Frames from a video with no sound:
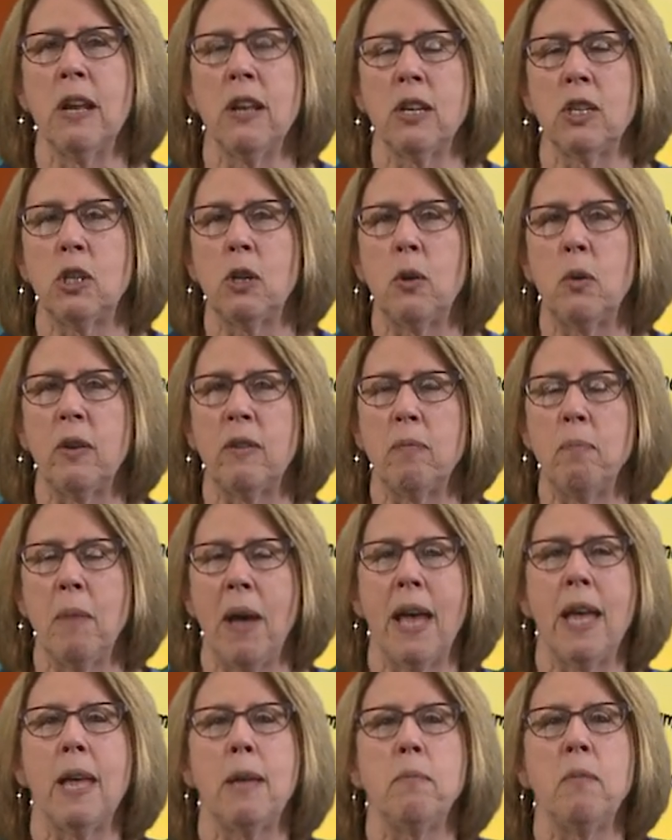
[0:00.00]
So if
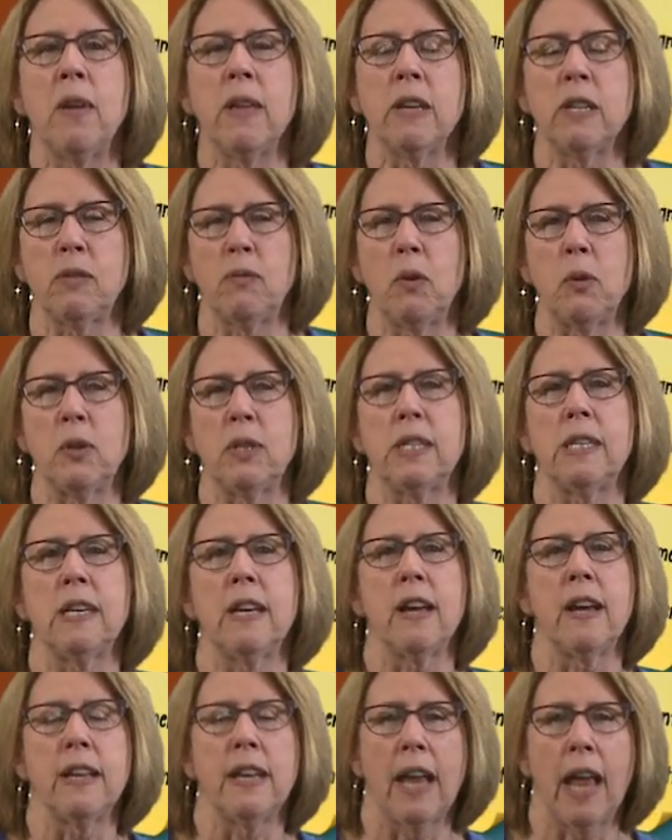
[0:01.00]
mom is
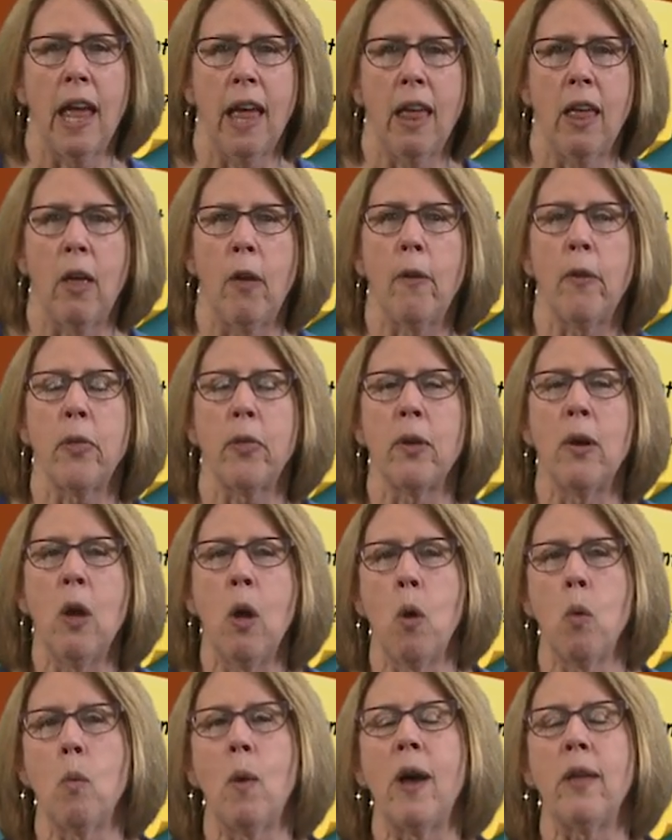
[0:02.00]
focusing on health
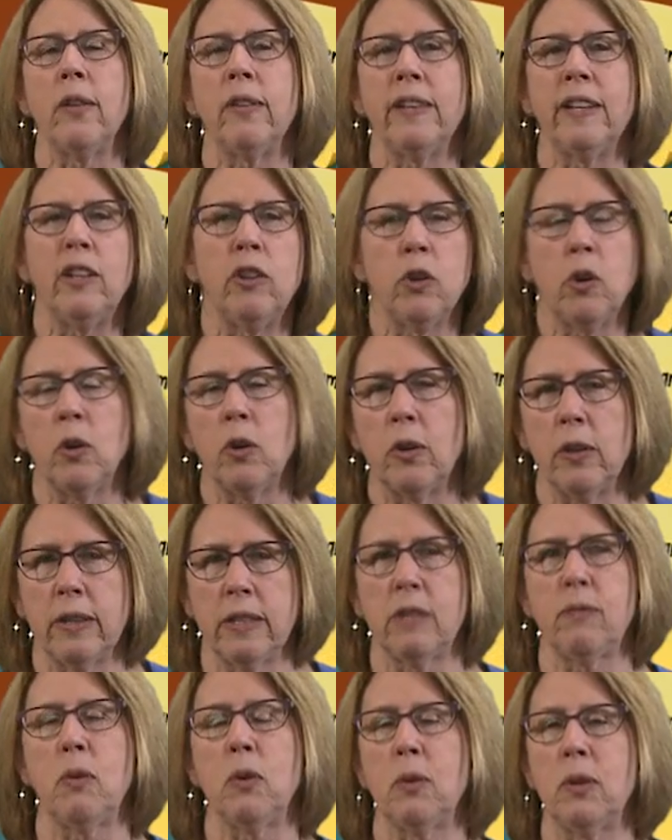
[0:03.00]
while a little girl
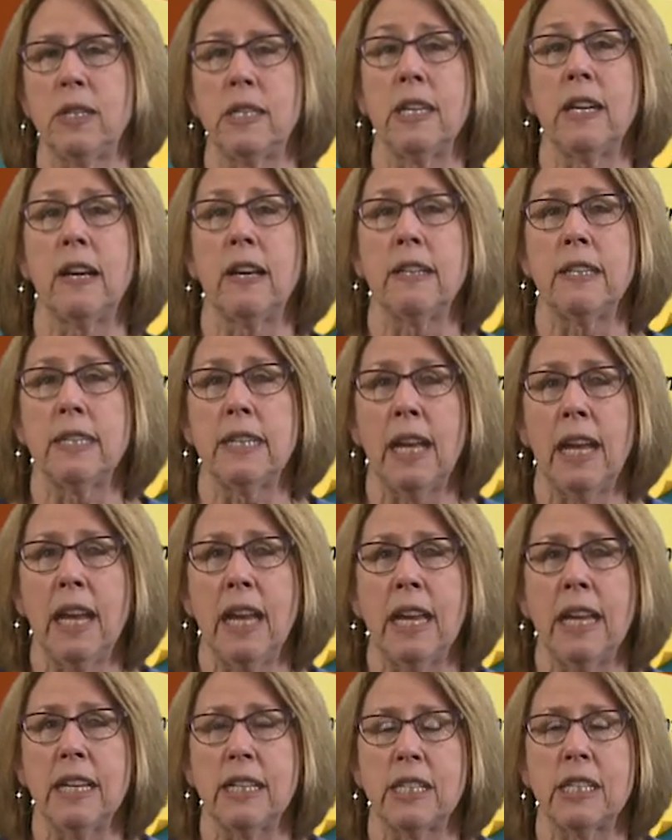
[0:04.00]
is focusing on
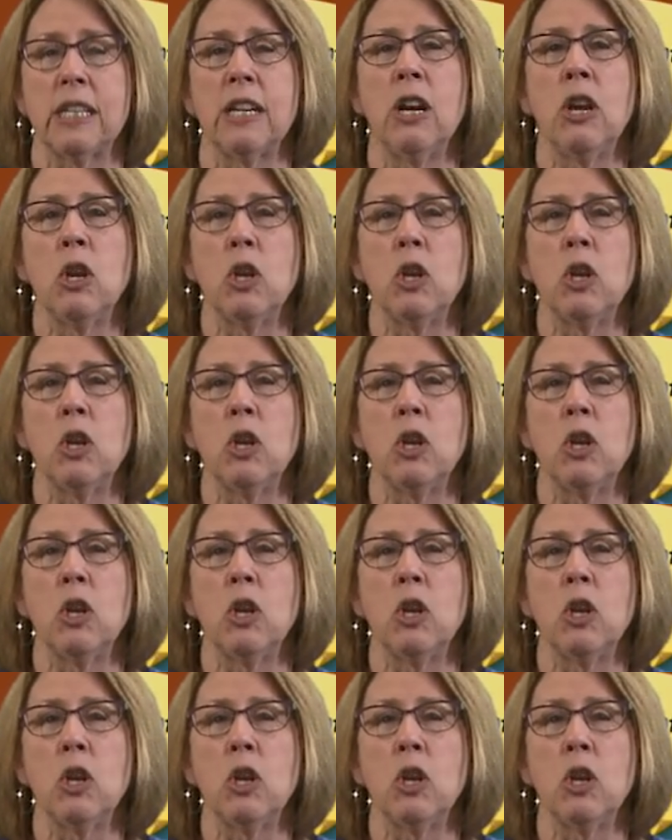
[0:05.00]
taste,